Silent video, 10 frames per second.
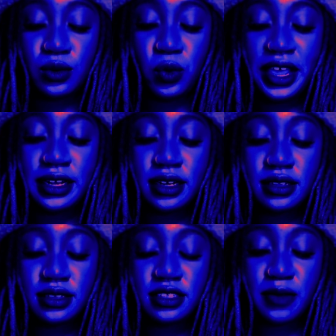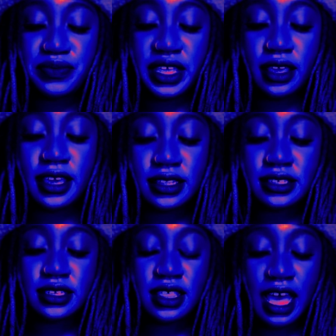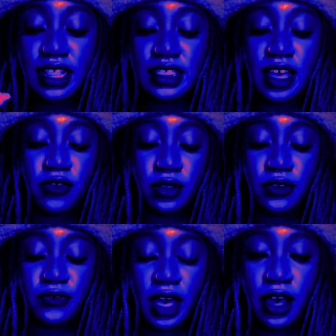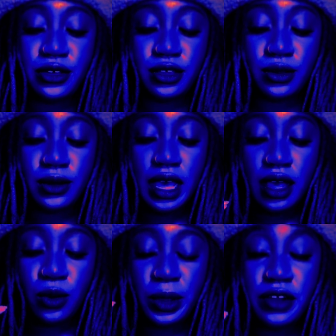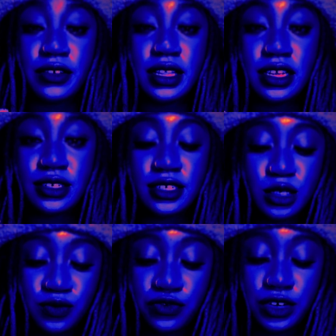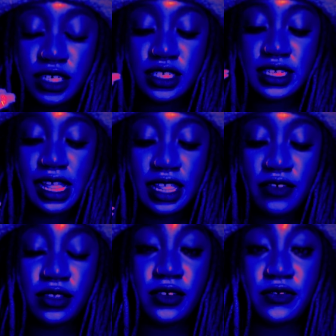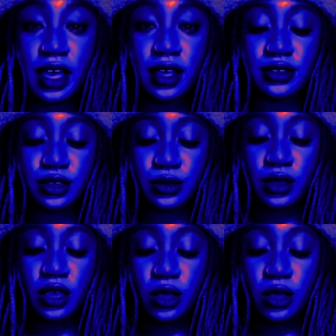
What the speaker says: when something gets to that level of value, when a relationship reaches that level of value,